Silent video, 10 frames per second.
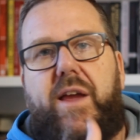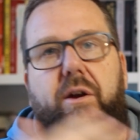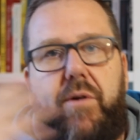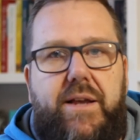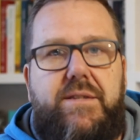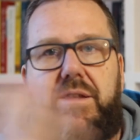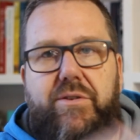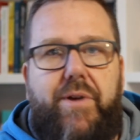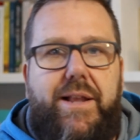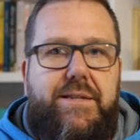various
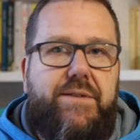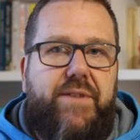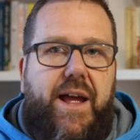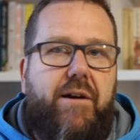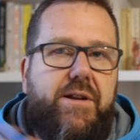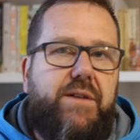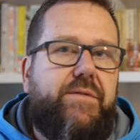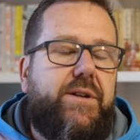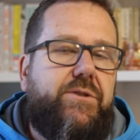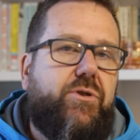threads of
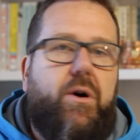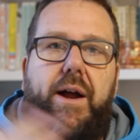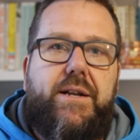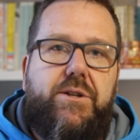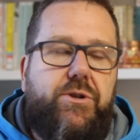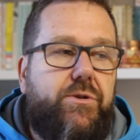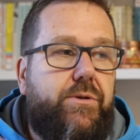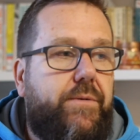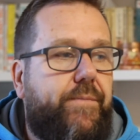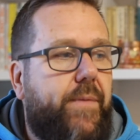narrative are trying to
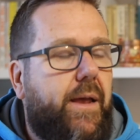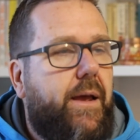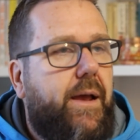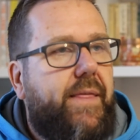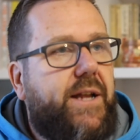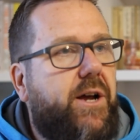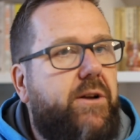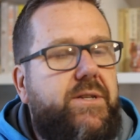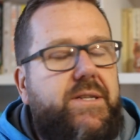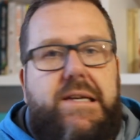do. They
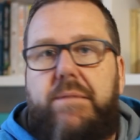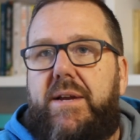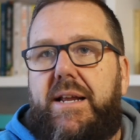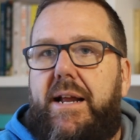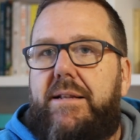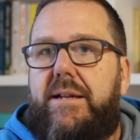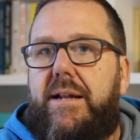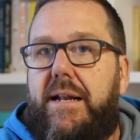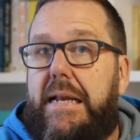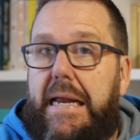don't seem connected
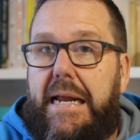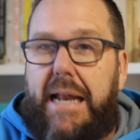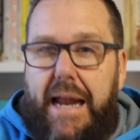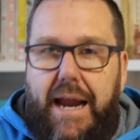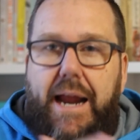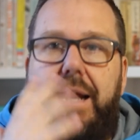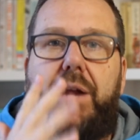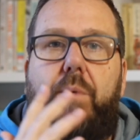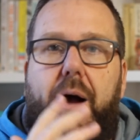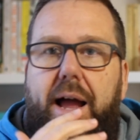in
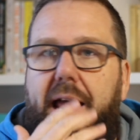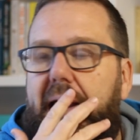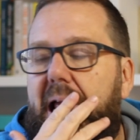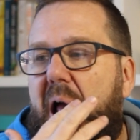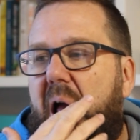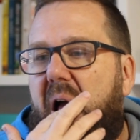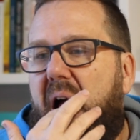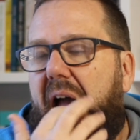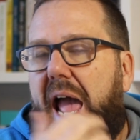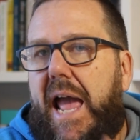any way.
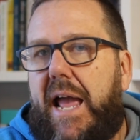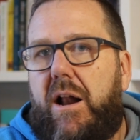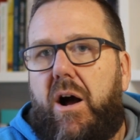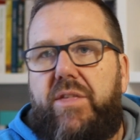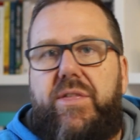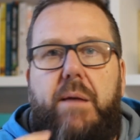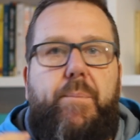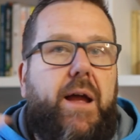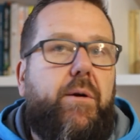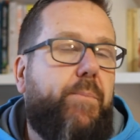And I think
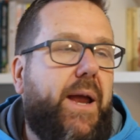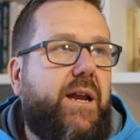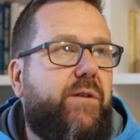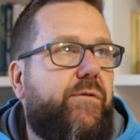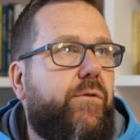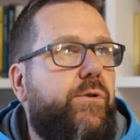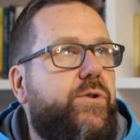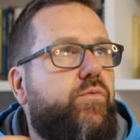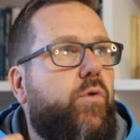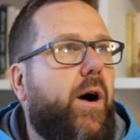Peggy
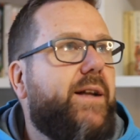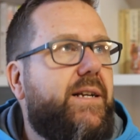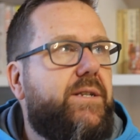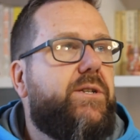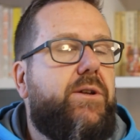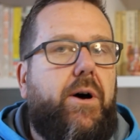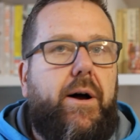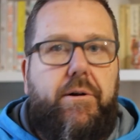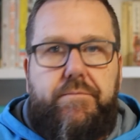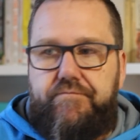Frew's writing
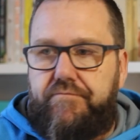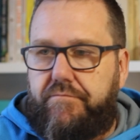style